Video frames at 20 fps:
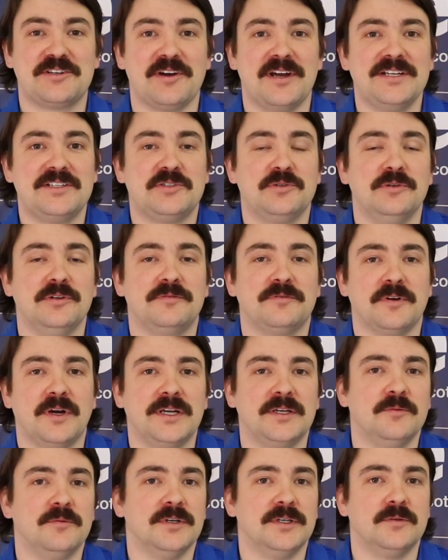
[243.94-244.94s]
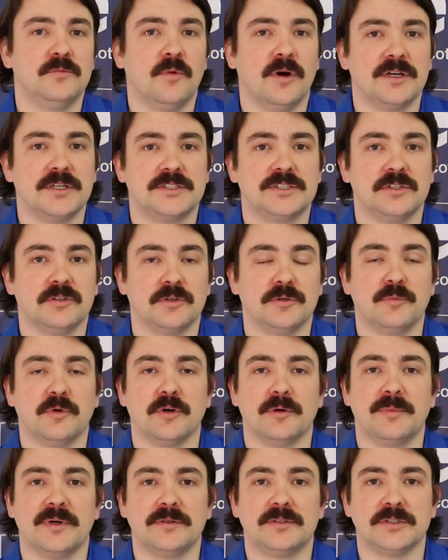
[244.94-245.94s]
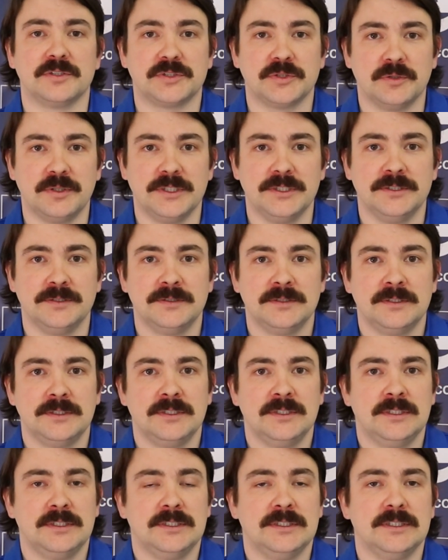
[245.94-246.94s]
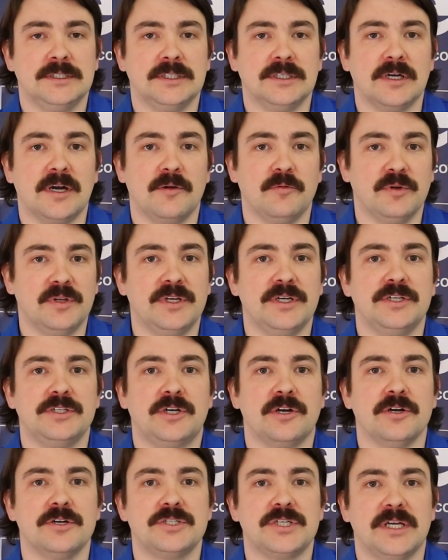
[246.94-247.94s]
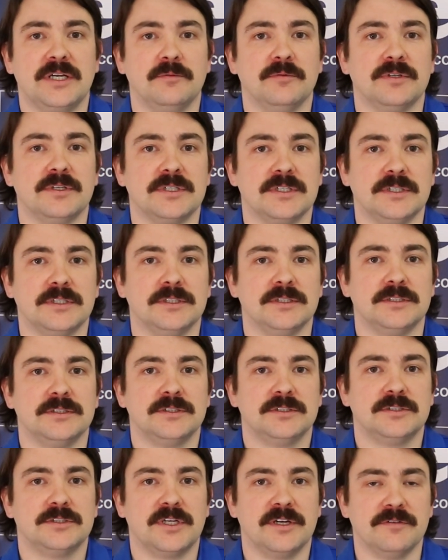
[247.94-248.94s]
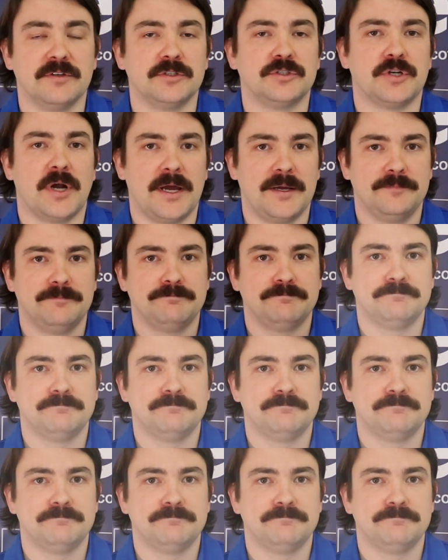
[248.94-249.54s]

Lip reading: a great tool for anyone wanting to learn more about their soil. I really encourage anyone to give it a try.